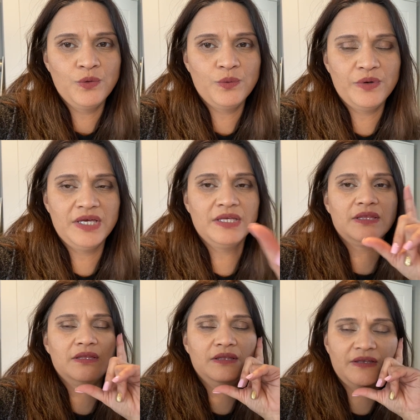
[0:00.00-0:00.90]

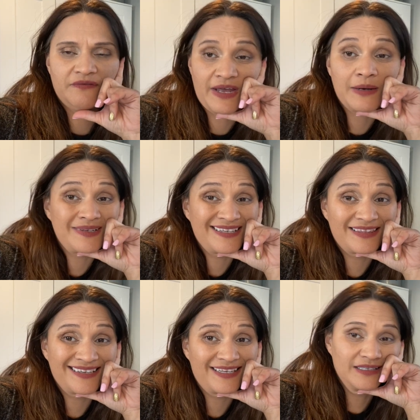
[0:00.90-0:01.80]
with the family
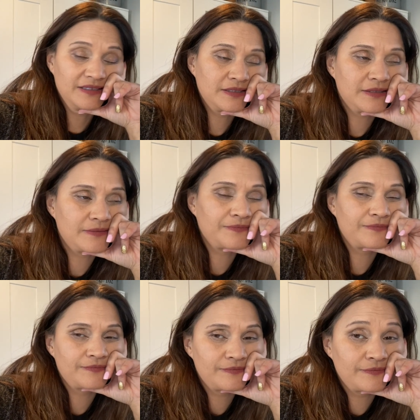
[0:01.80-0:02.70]
and the kids.
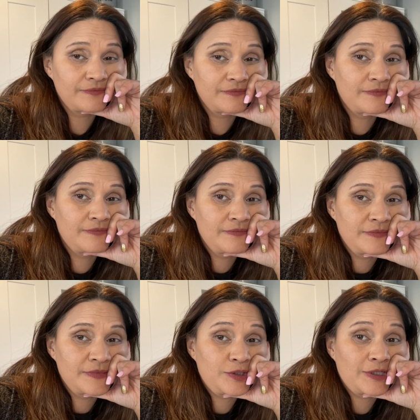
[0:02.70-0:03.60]

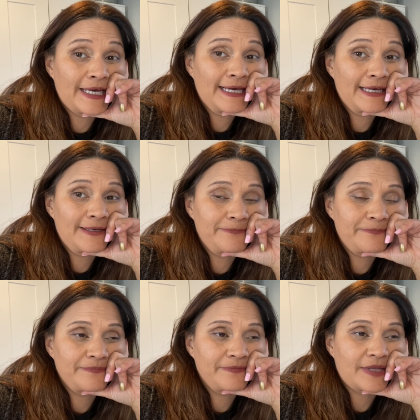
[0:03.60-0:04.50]
Today,
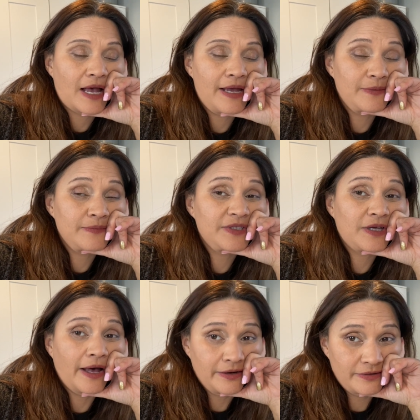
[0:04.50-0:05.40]
I am
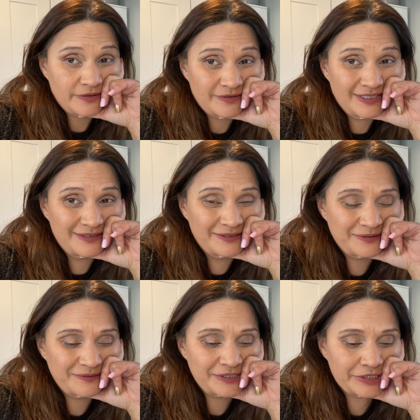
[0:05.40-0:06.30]
tired.
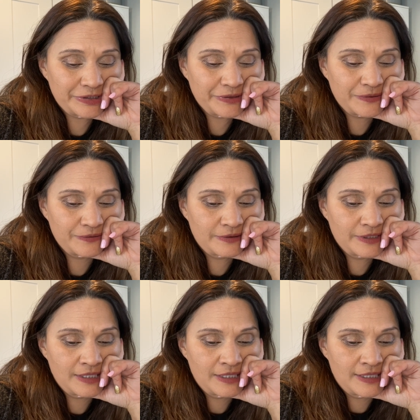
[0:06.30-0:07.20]
So,
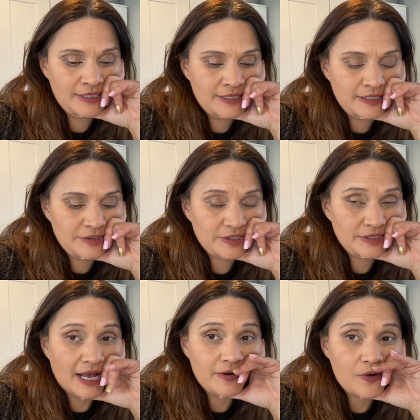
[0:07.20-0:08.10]

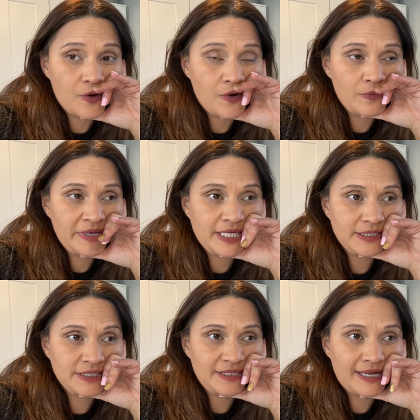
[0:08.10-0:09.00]
just got home.
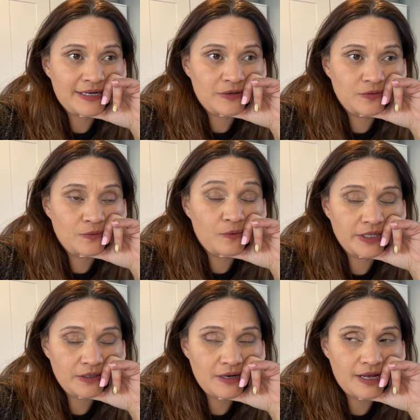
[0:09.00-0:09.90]
It's now
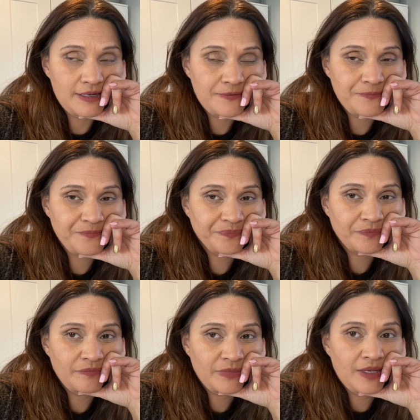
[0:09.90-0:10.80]
1 o'clock,
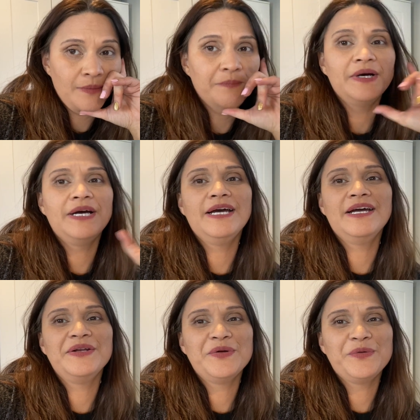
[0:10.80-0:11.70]

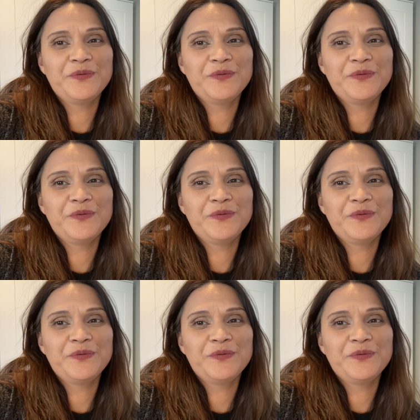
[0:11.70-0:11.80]
but